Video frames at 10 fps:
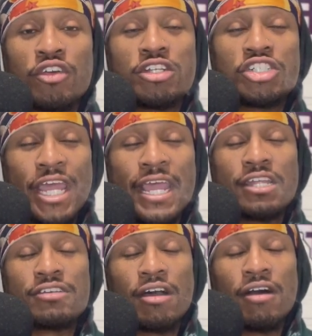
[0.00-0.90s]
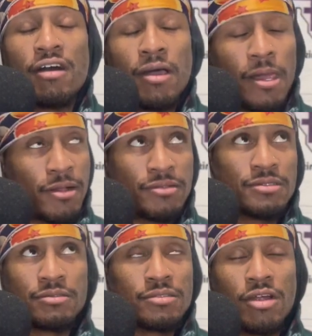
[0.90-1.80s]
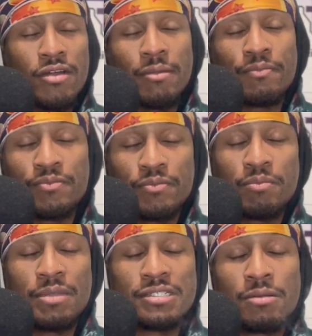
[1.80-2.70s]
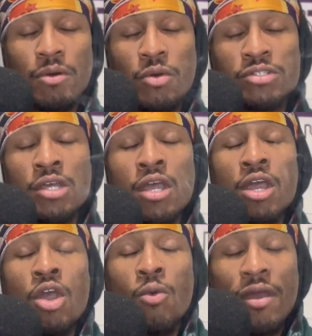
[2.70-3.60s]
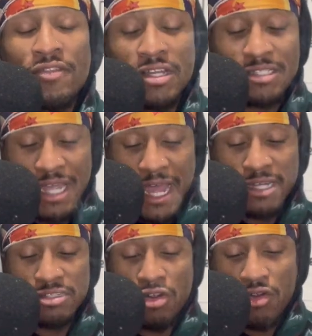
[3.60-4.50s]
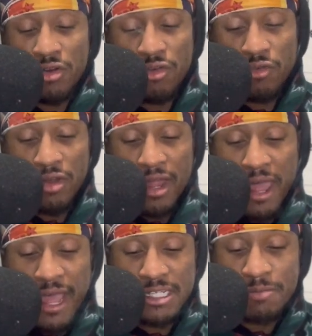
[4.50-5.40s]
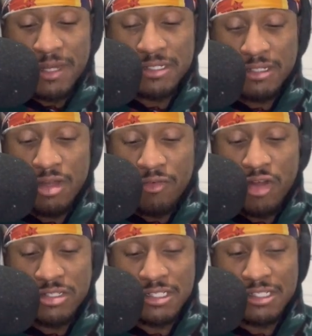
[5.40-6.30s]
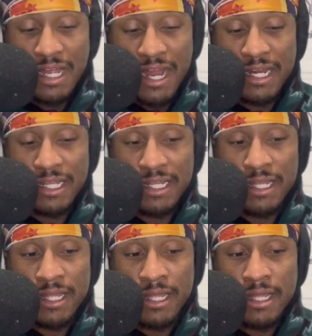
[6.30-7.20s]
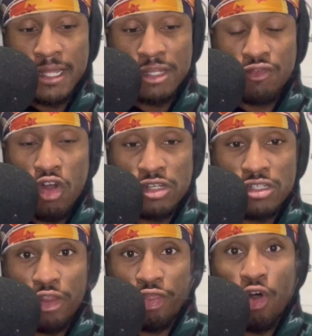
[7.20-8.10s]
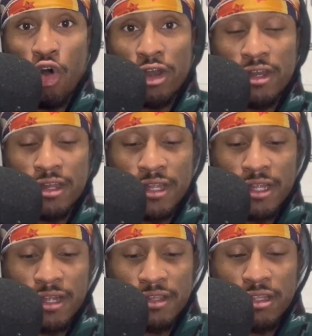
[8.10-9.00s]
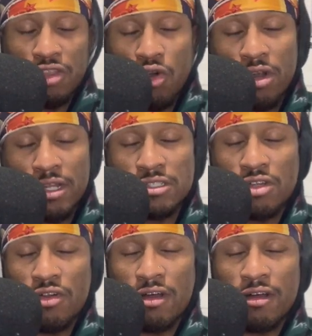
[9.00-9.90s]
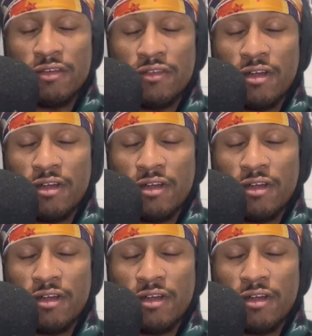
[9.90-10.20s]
change. I'm mixing up my words. We have to attack certain aspects of our society as far as the thought in certain